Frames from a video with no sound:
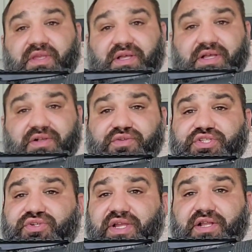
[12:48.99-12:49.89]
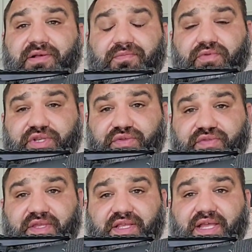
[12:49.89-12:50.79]
go straight up when you
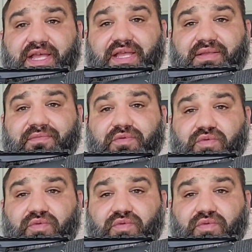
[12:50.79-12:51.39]
think, hey,